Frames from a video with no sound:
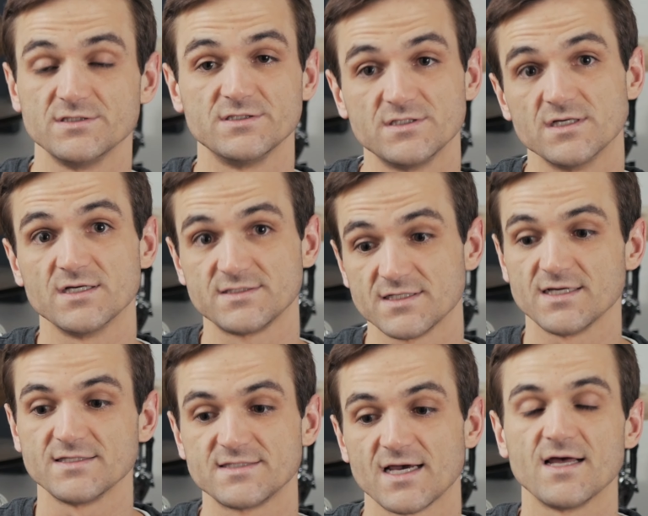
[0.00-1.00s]
da da
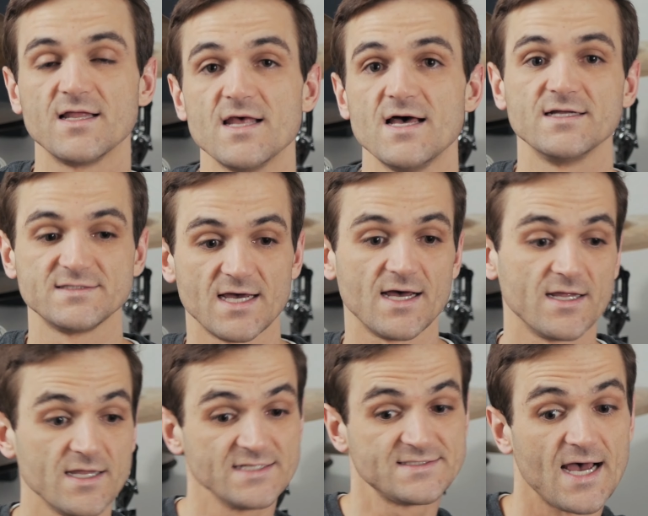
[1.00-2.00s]
da da
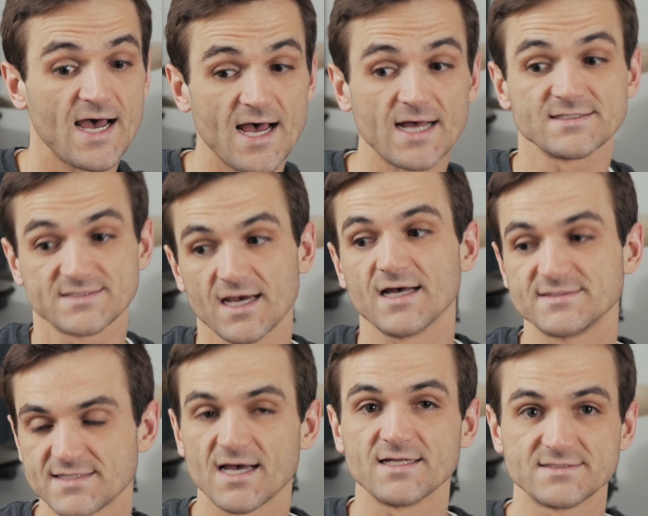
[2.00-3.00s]
da da
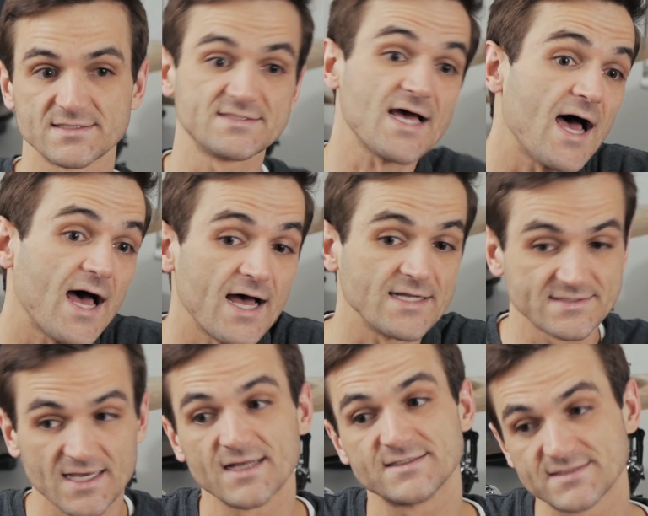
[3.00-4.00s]
da da
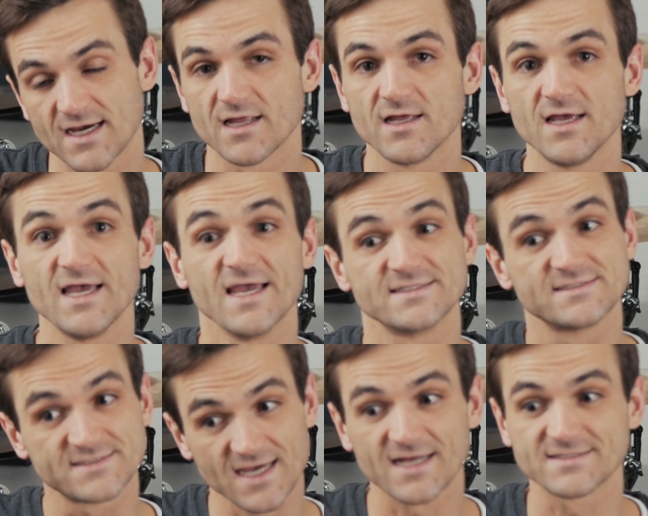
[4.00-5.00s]
da da. It's
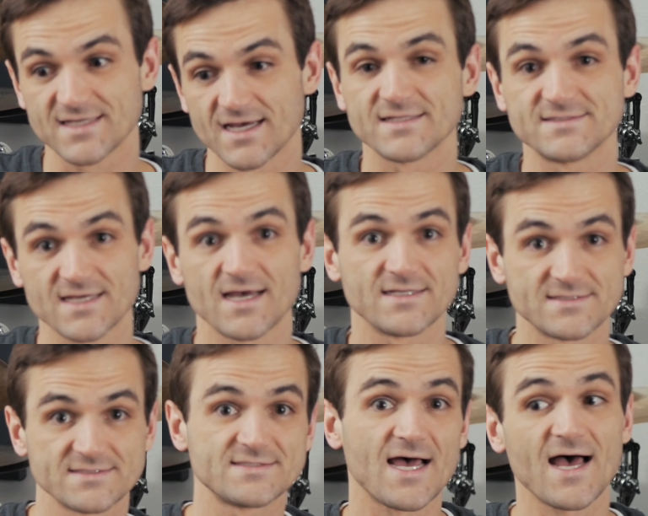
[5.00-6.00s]
da da da
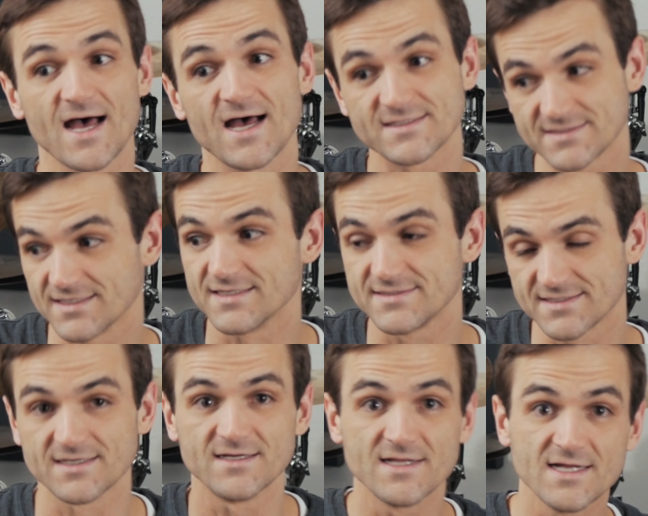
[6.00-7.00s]
da da da
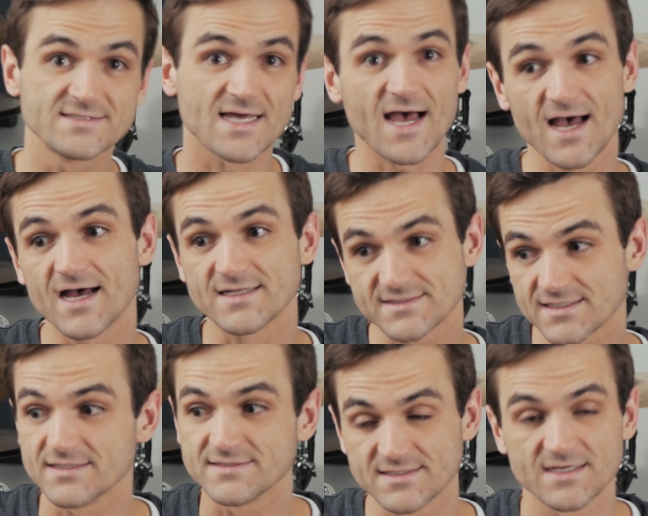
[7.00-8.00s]
da da
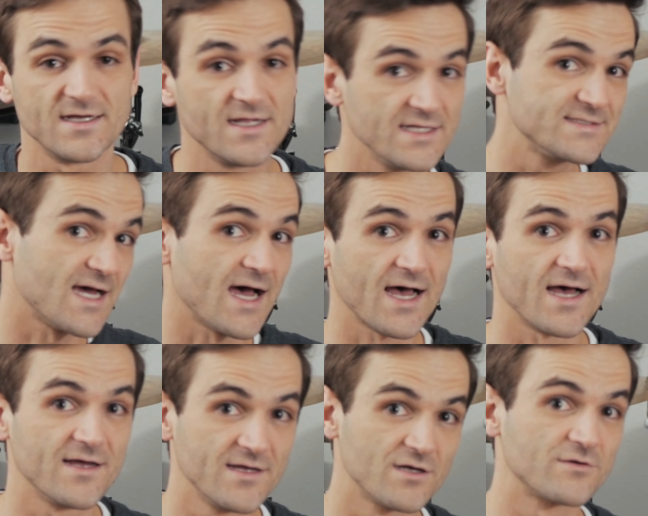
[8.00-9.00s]
da da,
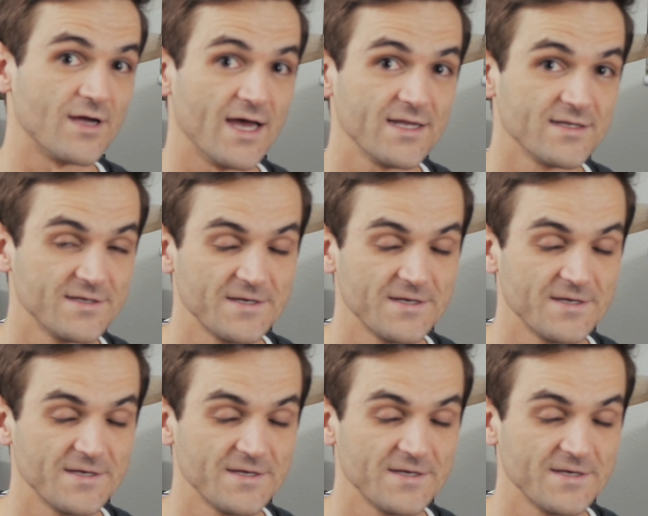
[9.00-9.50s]
right?